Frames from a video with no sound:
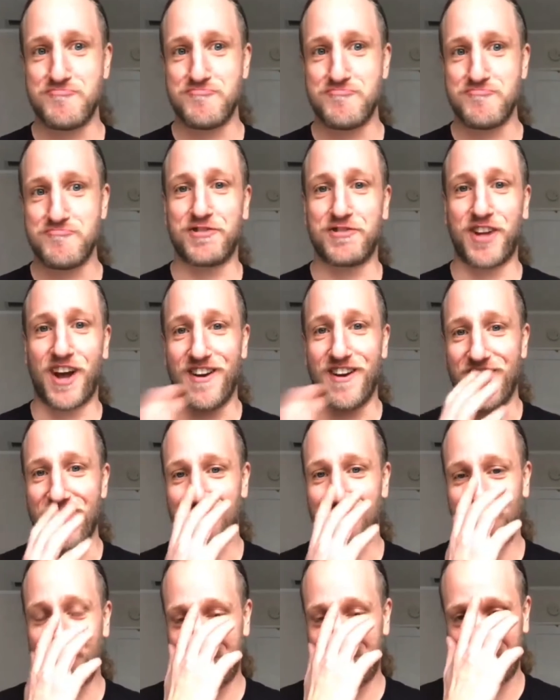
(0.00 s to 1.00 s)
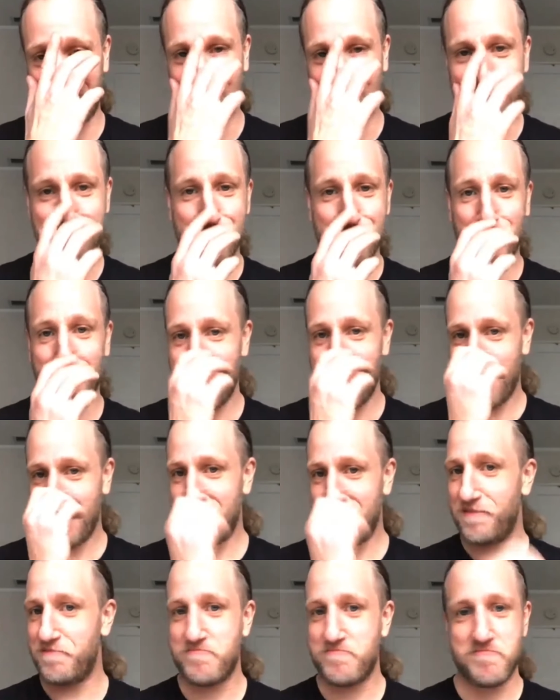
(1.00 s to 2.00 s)
First I knew.
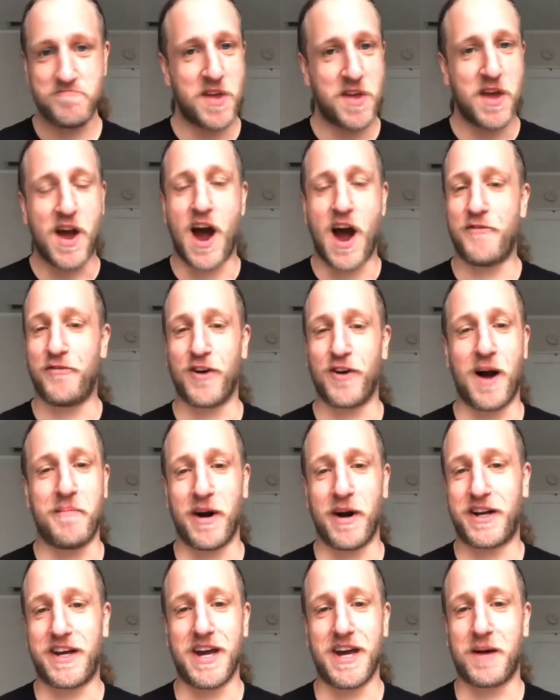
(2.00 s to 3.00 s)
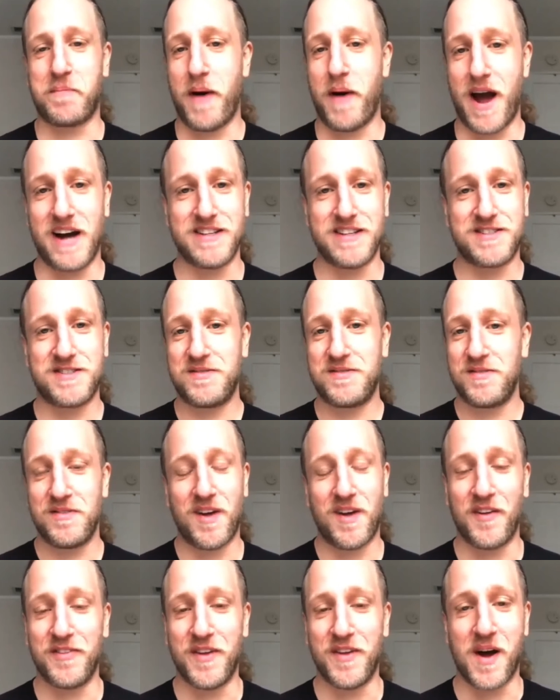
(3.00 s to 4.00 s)
I forgot my kick pads
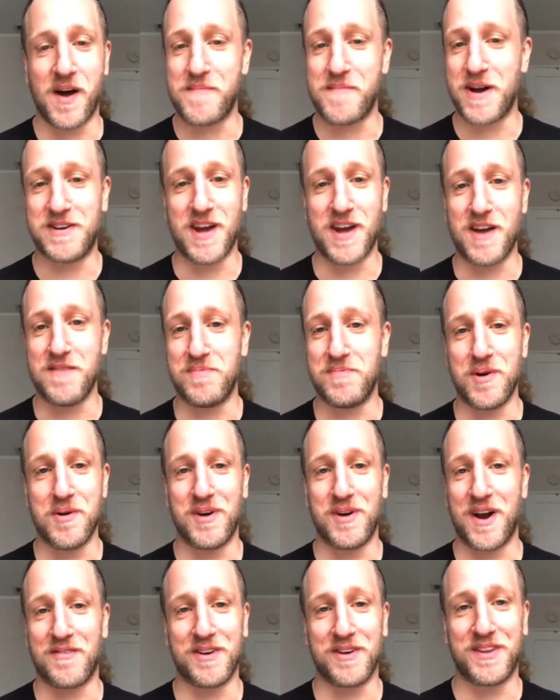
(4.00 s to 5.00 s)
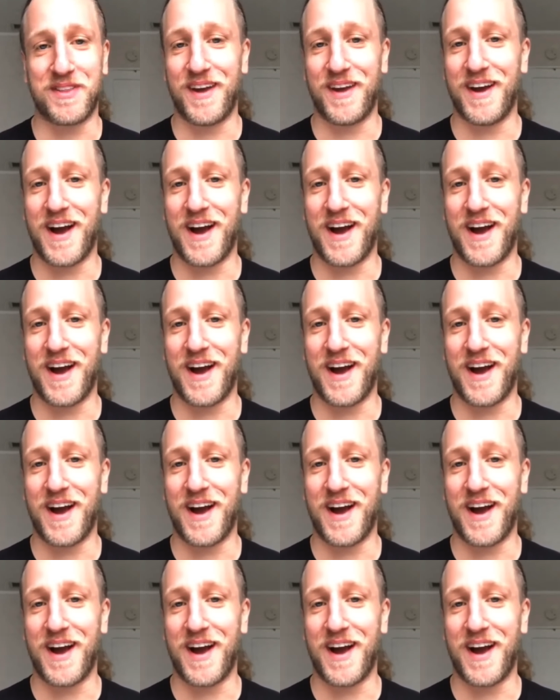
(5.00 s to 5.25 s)
on my debut and everything.